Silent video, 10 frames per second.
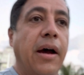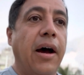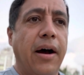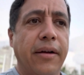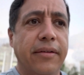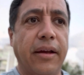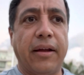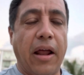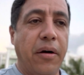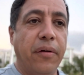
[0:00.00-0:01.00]
It's
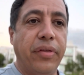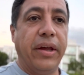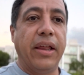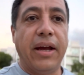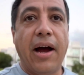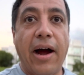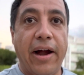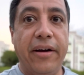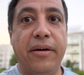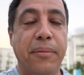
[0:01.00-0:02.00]
like, I don't know if they like
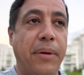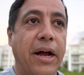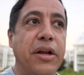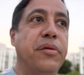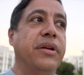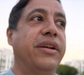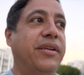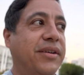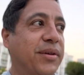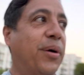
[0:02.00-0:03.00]
hire mind
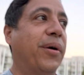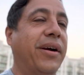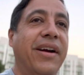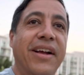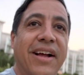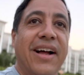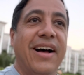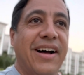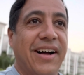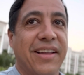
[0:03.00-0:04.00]
readers or
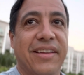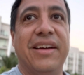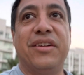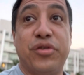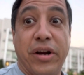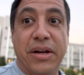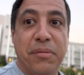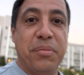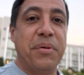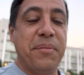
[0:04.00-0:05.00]
they train them
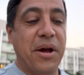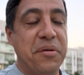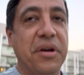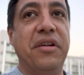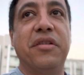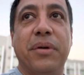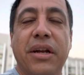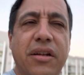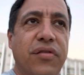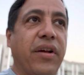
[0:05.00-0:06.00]
to be mind readers, but
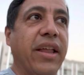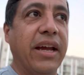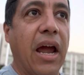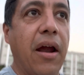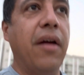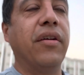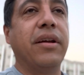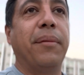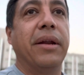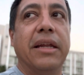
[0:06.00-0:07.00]
it just felt like every
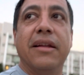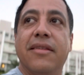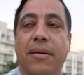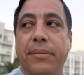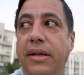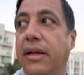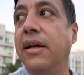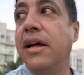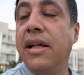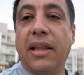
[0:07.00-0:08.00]
time I needed something,
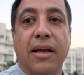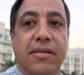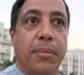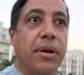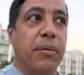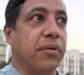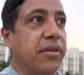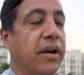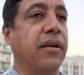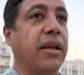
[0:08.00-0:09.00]
like somebody was
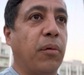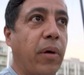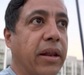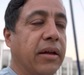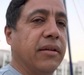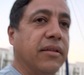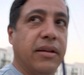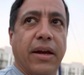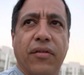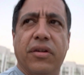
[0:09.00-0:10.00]
there like waiting to
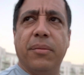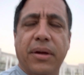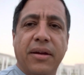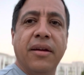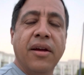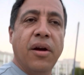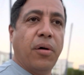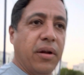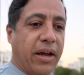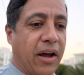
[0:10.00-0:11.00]
give it to me
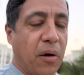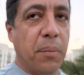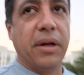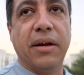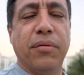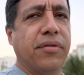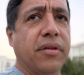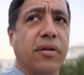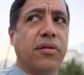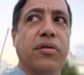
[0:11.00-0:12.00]
or like help me. It was
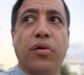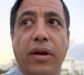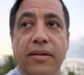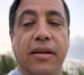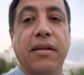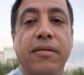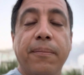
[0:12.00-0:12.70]
crazy.